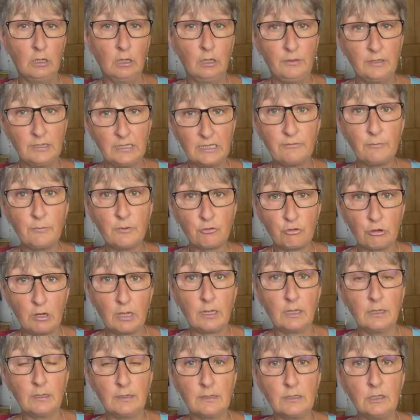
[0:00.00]
this is from the
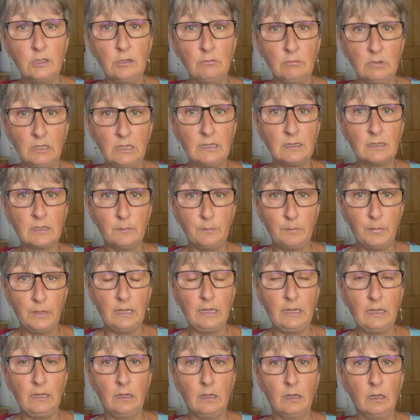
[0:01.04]
dragons, you need to
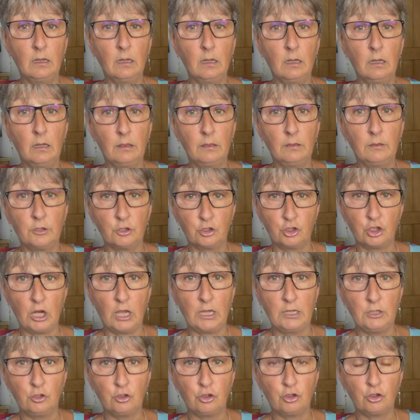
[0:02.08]
be the
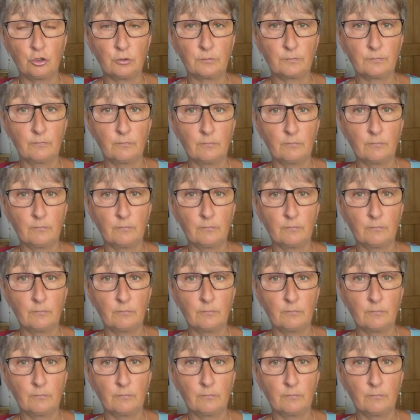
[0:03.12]
change.